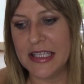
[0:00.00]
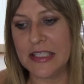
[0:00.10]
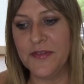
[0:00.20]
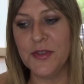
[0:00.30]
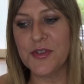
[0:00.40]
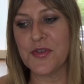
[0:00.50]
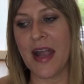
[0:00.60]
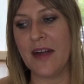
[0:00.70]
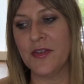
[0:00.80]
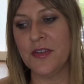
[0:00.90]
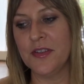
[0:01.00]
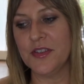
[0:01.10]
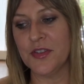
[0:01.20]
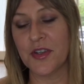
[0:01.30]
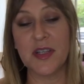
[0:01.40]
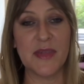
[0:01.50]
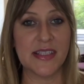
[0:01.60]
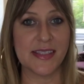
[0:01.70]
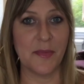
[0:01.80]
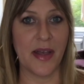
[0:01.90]
If you travel, you're gonna
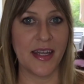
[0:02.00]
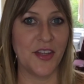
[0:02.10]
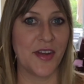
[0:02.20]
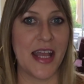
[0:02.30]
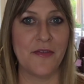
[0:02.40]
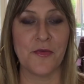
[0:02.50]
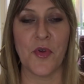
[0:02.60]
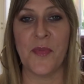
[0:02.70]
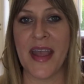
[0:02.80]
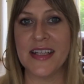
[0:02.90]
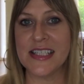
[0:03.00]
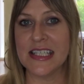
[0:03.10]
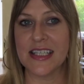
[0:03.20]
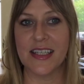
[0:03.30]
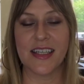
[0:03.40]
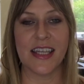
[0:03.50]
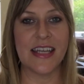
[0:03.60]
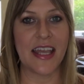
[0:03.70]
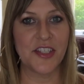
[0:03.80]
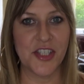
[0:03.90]
meet somebody. You're gonna have a romantic
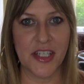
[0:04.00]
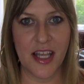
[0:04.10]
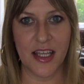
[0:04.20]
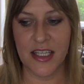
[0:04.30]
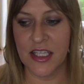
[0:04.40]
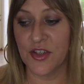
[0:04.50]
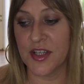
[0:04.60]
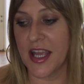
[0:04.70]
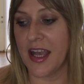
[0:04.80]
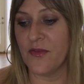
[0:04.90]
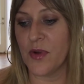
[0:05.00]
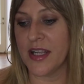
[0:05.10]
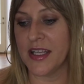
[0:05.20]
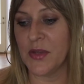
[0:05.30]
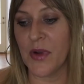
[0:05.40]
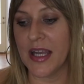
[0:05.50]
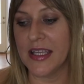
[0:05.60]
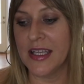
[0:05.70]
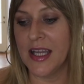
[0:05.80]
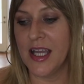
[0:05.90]
connection, honey. You're gonna have one anyway.